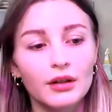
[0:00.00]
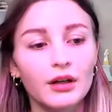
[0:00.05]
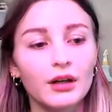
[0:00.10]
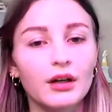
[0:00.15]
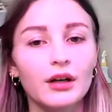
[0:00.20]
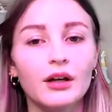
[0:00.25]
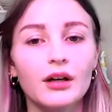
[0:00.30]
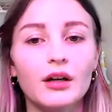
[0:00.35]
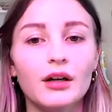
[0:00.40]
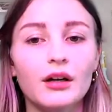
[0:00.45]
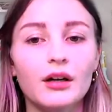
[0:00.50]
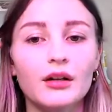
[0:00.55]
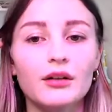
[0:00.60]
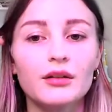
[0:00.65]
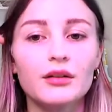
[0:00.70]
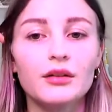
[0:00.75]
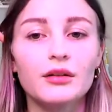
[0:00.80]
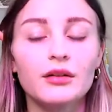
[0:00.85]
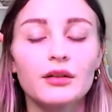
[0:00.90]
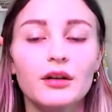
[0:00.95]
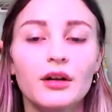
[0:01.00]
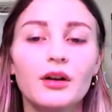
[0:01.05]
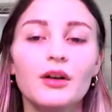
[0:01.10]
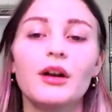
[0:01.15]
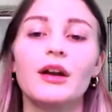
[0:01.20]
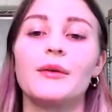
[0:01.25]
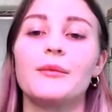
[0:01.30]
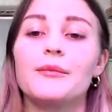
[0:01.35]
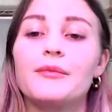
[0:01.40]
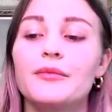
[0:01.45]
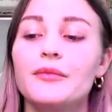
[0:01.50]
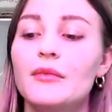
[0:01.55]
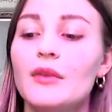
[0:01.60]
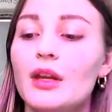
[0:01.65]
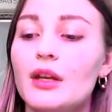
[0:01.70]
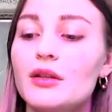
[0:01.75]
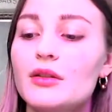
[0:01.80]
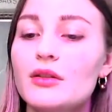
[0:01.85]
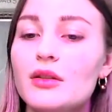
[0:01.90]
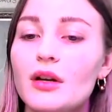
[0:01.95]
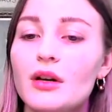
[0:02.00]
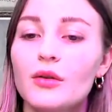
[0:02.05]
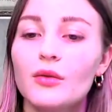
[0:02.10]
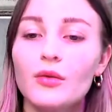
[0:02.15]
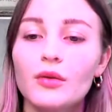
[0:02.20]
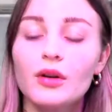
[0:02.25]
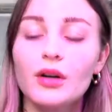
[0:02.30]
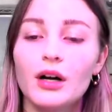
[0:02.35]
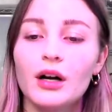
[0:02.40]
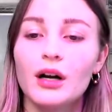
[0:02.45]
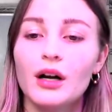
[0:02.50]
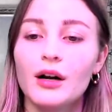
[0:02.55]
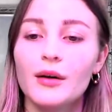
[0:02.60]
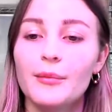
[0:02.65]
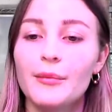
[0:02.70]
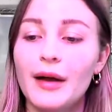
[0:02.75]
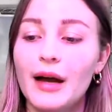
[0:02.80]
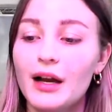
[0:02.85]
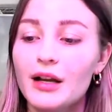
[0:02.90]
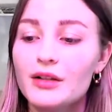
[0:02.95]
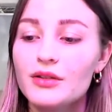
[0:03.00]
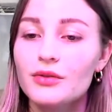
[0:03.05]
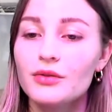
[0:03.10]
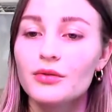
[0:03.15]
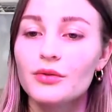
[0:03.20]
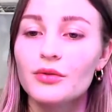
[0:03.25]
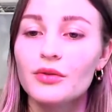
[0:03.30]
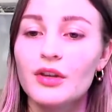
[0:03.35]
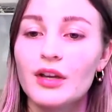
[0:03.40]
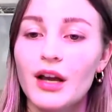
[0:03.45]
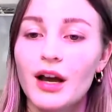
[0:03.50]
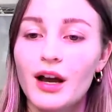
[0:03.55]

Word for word: Uh, okay, so uh, back to the